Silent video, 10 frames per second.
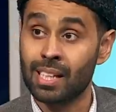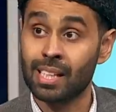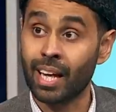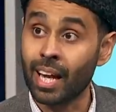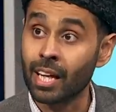It's
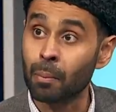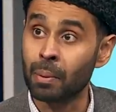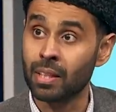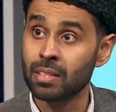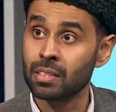that inner
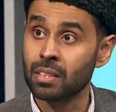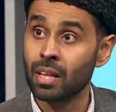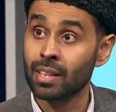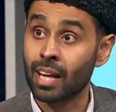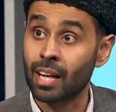peace,
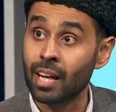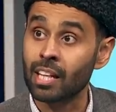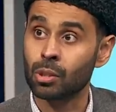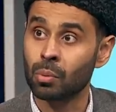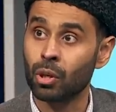yeah. that
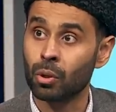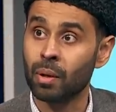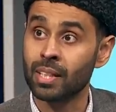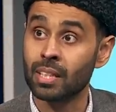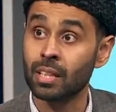connection with God
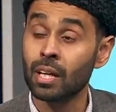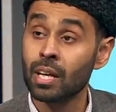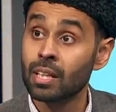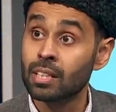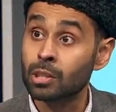Almighty.
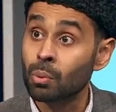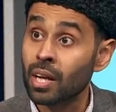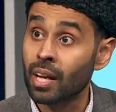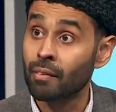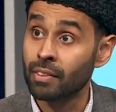This is what
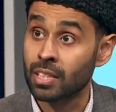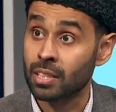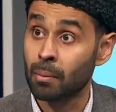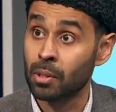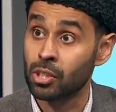Khilafat
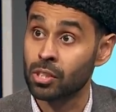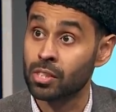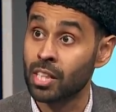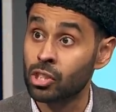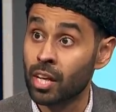establishes.
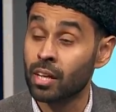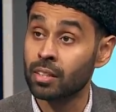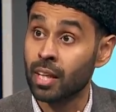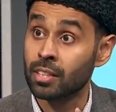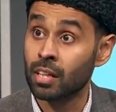They
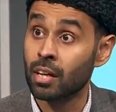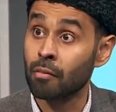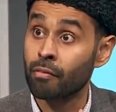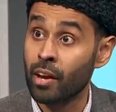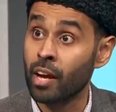turn, they
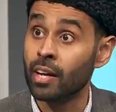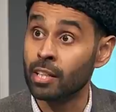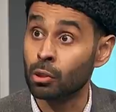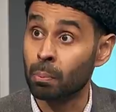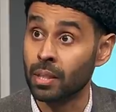turn fear
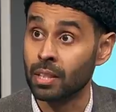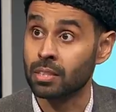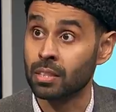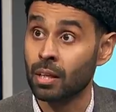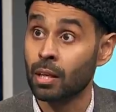into
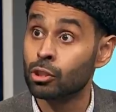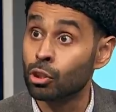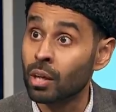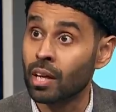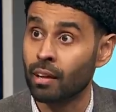peace,
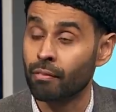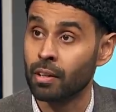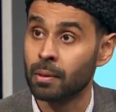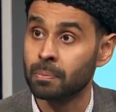true Khalifa.